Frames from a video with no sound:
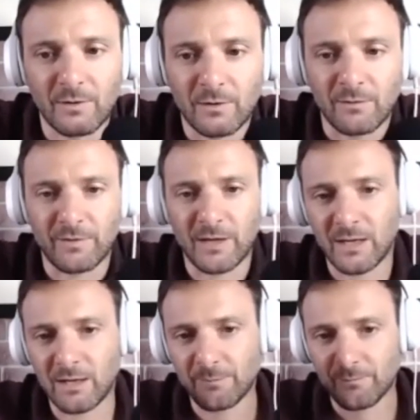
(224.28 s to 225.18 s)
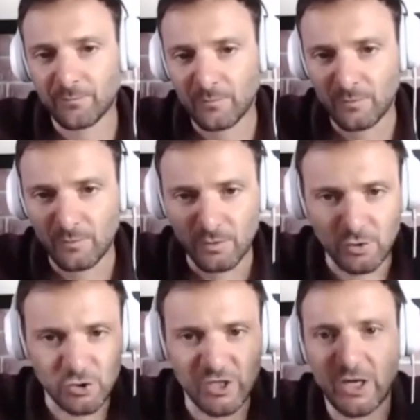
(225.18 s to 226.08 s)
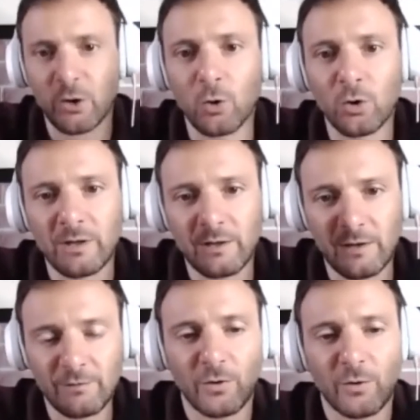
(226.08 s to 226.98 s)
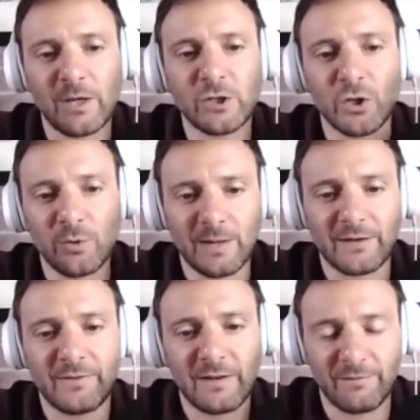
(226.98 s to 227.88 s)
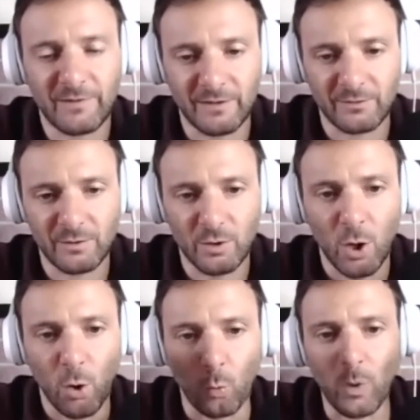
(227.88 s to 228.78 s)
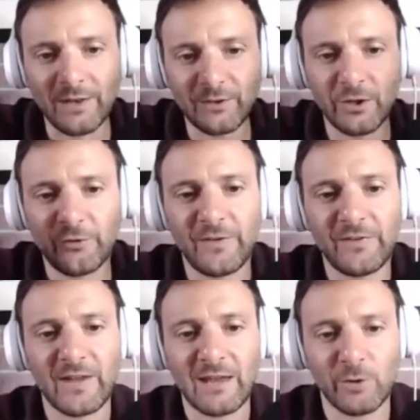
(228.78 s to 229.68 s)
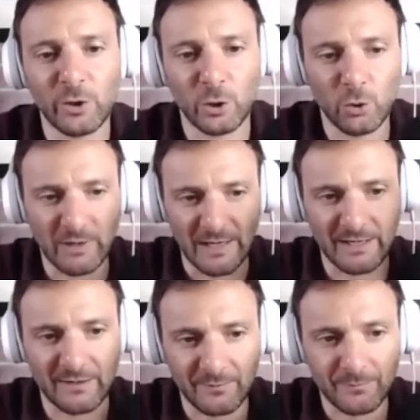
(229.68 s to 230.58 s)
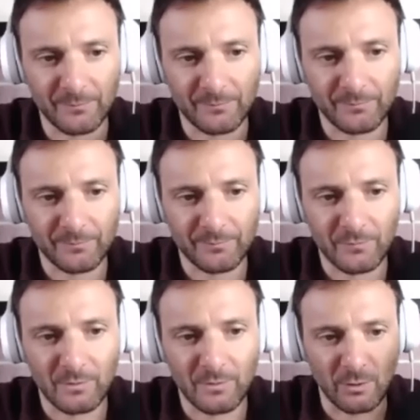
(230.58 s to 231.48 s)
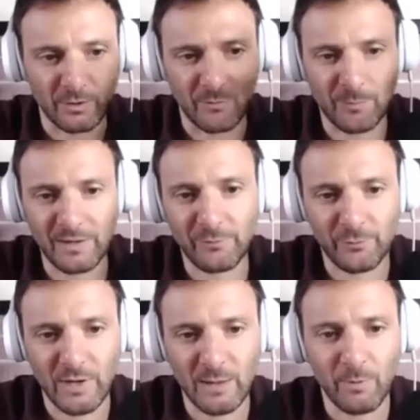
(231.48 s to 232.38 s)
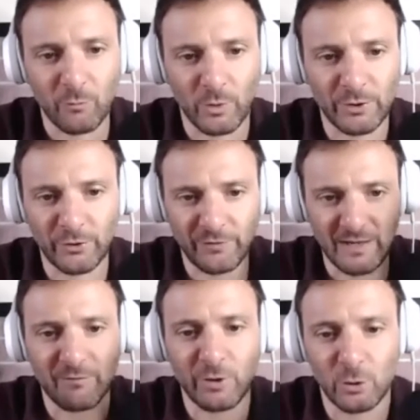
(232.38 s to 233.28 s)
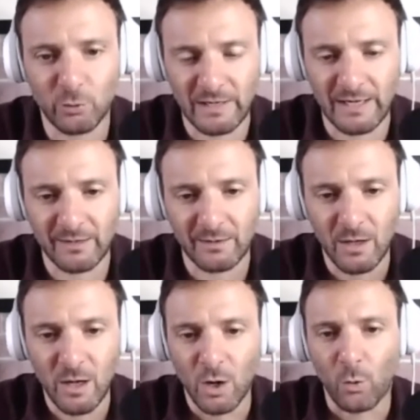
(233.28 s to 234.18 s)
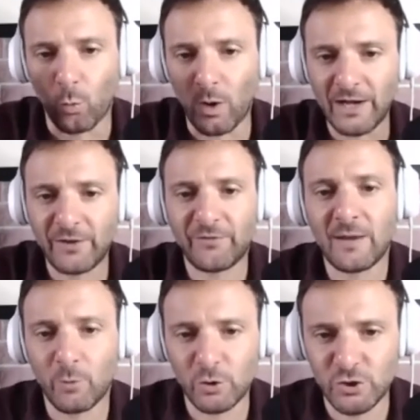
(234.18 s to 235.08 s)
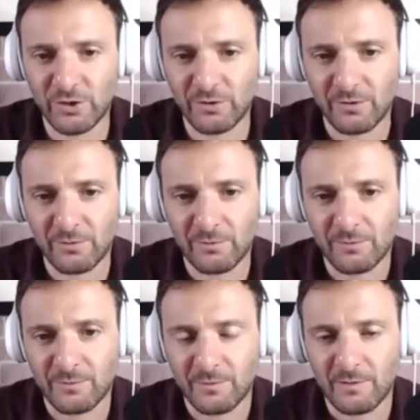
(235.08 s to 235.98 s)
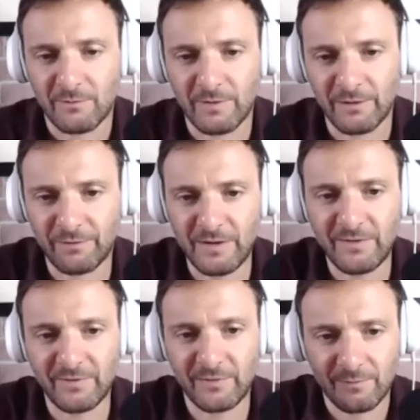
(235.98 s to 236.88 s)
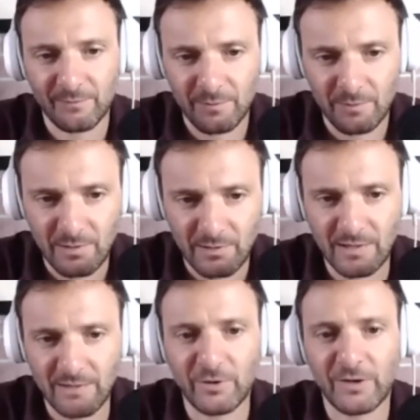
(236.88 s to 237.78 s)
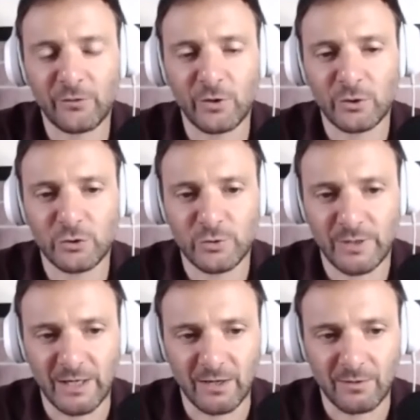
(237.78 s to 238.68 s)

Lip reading: the general information about the event. What does this event look like? Okay, the big frame of what does the event look like? What is the emotion that this event is going to trigger?